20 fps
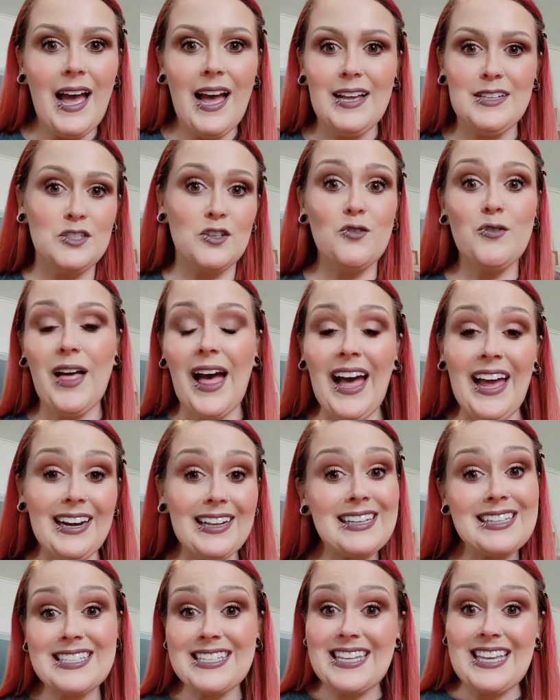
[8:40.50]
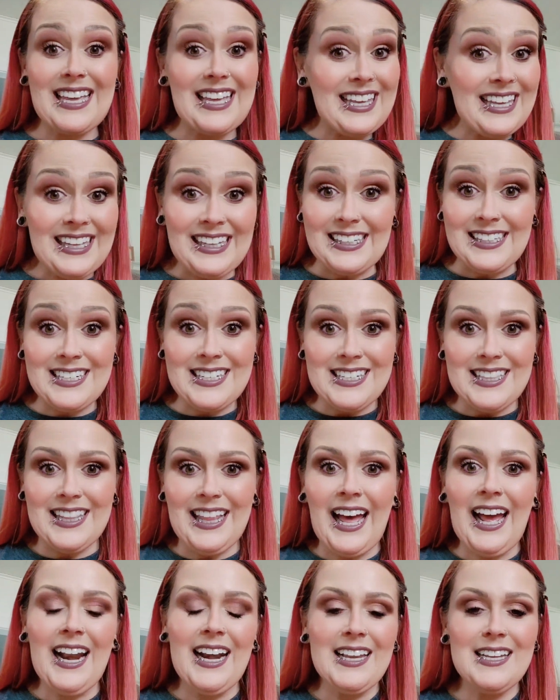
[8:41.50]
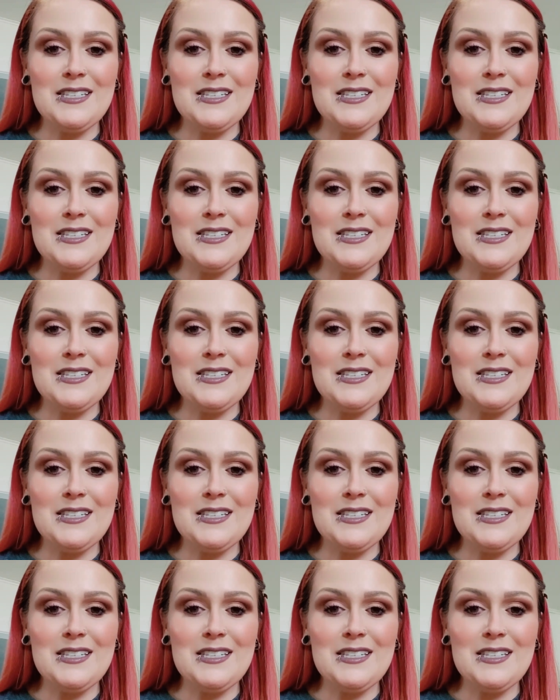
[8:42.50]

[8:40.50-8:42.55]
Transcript: And so that is it. That